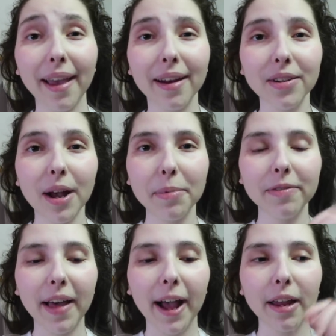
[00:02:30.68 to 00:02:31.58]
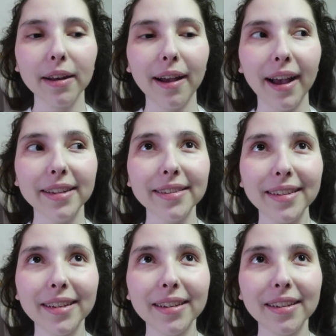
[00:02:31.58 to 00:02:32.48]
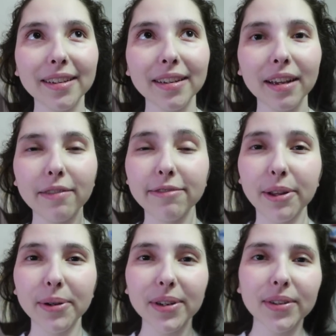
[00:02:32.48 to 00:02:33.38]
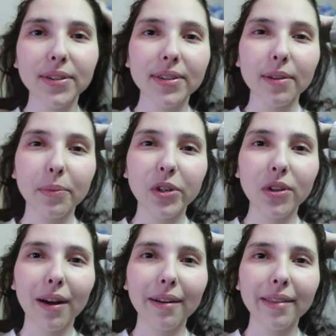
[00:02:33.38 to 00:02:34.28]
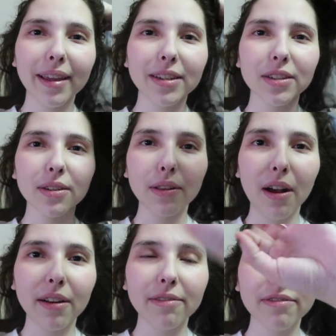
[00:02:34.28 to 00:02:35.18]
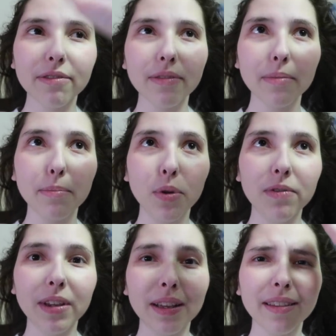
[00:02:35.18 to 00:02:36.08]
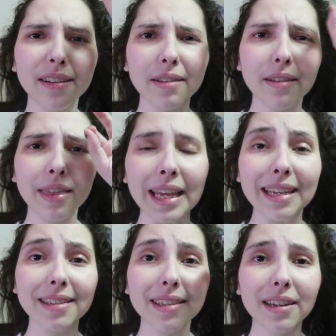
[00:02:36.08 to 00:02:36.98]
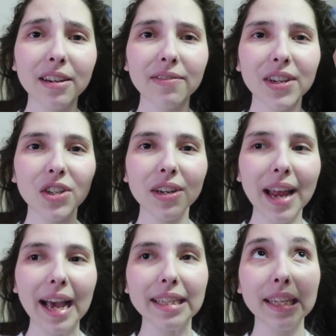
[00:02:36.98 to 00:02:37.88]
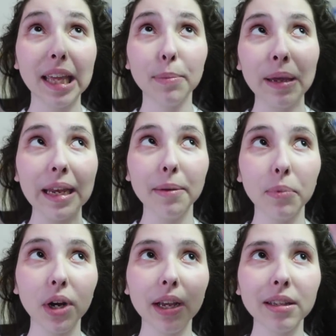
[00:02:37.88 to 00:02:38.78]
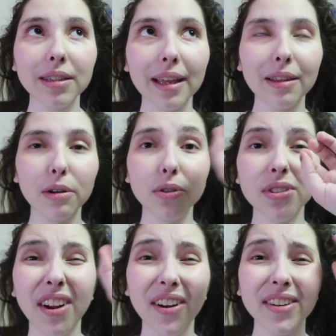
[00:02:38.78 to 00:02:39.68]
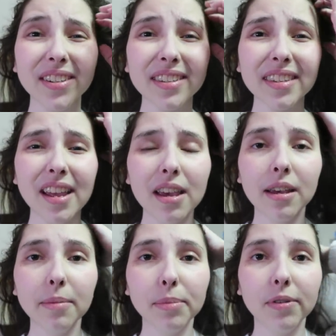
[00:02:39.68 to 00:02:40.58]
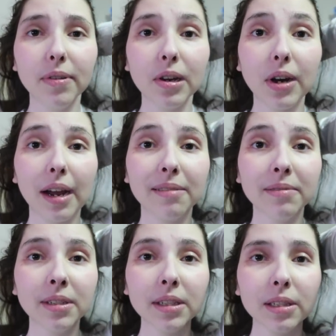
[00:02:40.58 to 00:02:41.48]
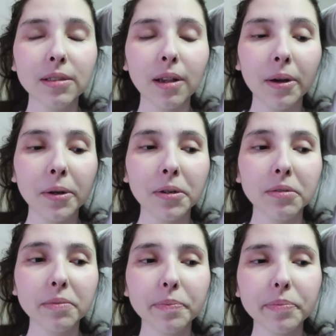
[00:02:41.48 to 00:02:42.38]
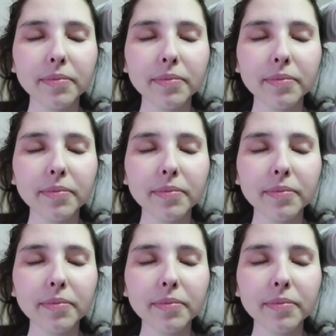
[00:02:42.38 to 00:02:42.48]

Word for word: And on top of that, I see floaters, which are like just a lot of moving little things in your vision. I see like pinpricks, like little stars moving around. So